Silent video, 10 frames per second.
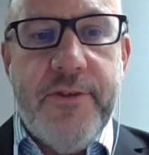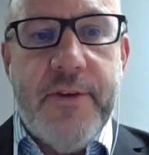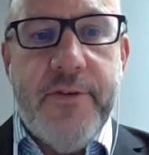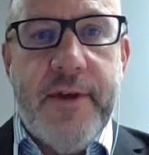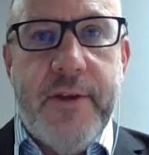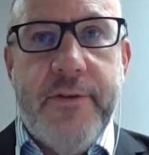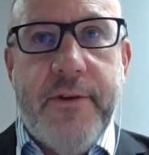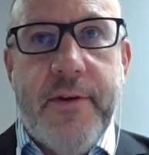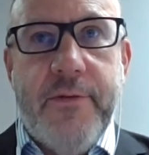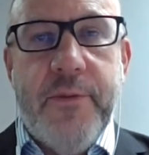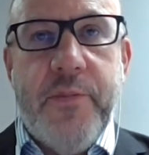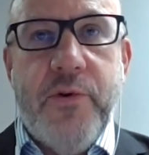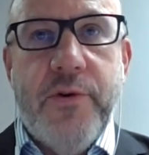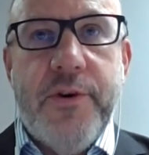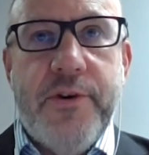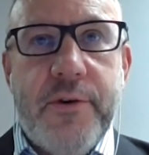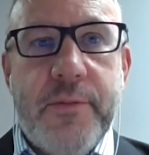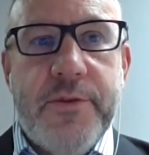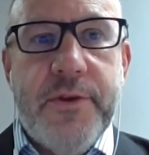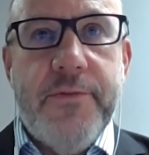and to kind of support in
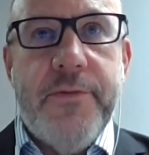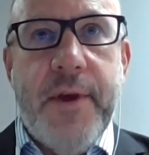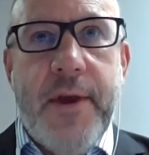terms of,